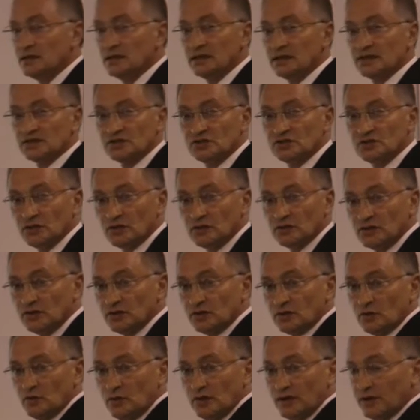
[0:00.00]
Yes,
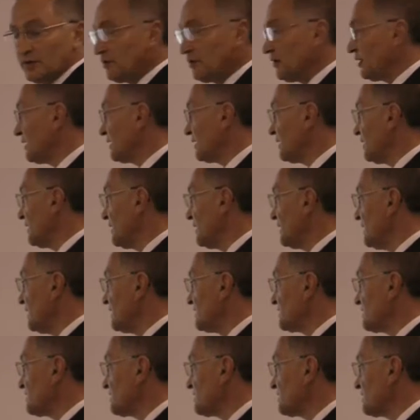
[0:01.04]
you're quite right.
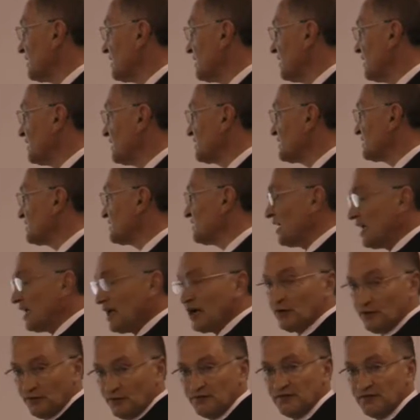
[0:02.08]
It's
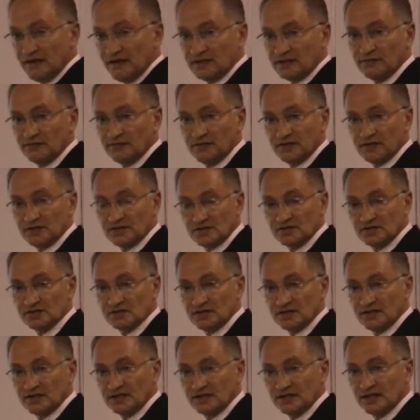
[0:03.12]
how effective it is,
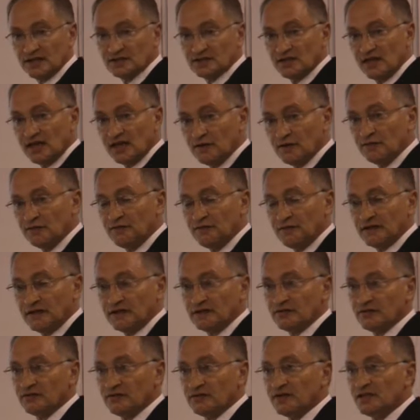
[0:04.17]
isn't it? Yes, how
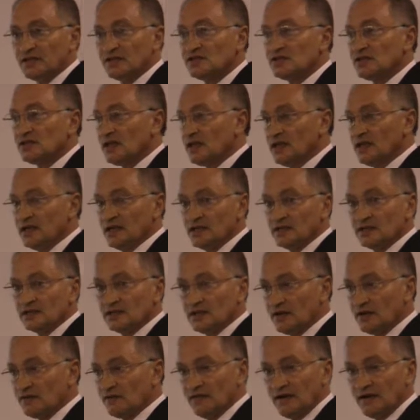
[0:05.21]
effective it is in
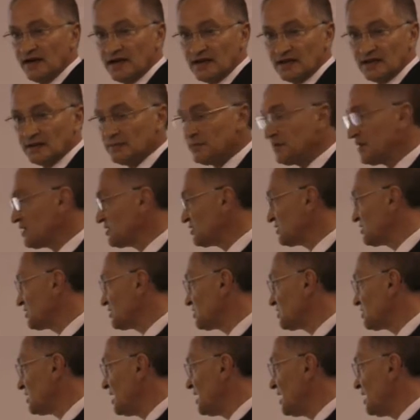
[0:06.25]
conveying the
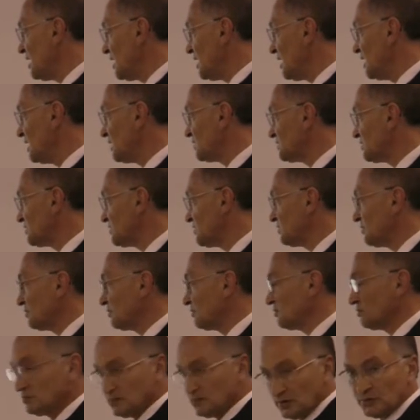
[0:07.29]
message
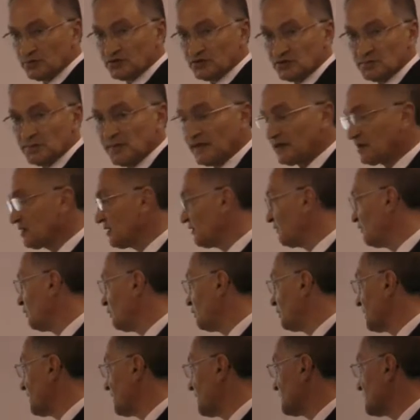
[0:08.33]
to the respective
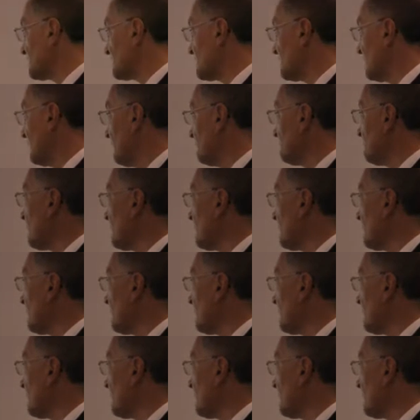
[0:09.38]
audience.